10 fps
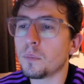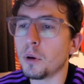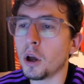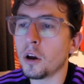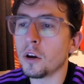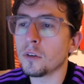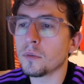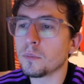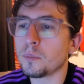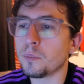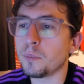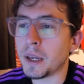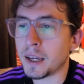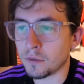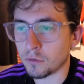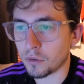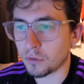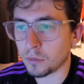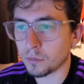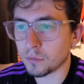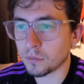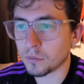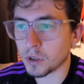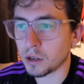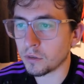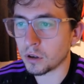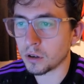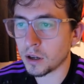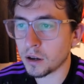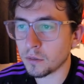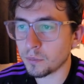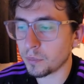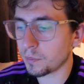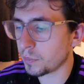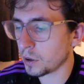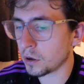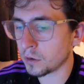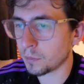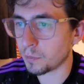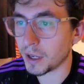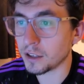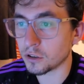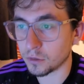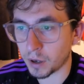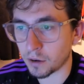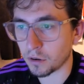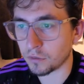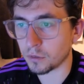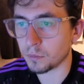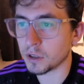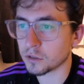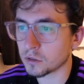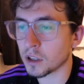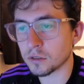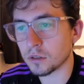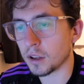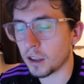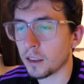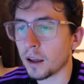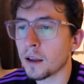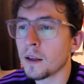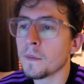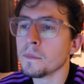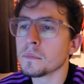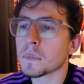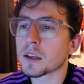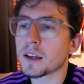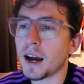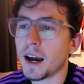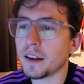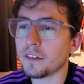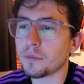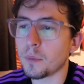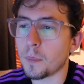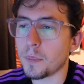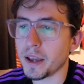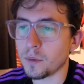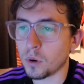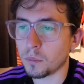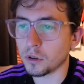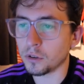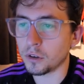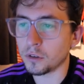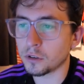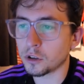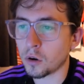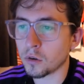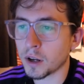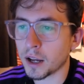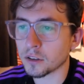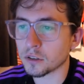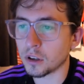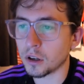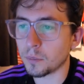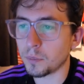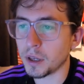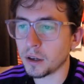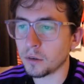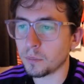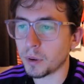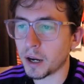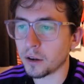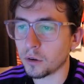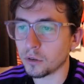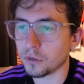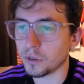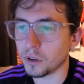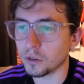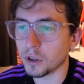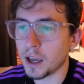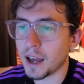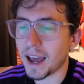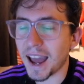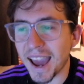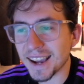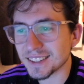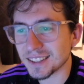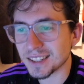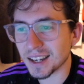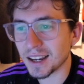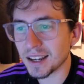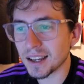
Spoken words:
Burton beating Rotherham. I don't know. No, Burton beaten by Rotherham. Let's do it like that. Cardiff beating Wimbledon. Doncaster beaten by Huddersfield. Exeter